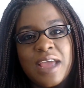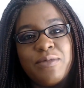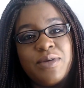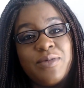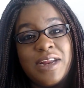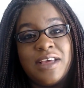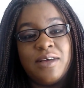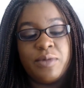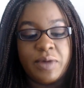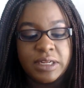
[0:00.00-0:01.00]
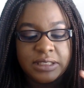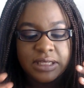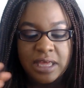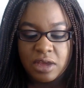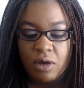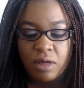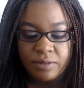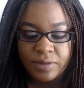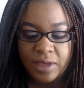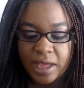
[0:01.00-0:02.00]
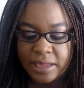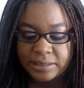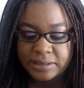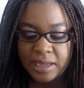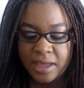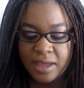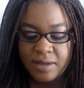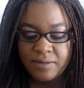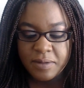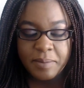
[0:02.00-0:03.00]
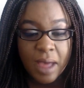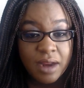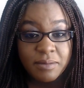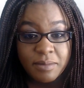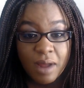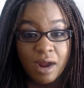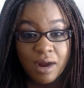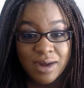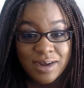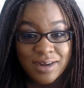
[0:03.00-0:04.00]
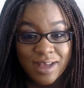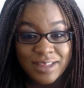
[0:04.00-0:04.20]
And we wanted to thank all of you guys from the bottom of my heart.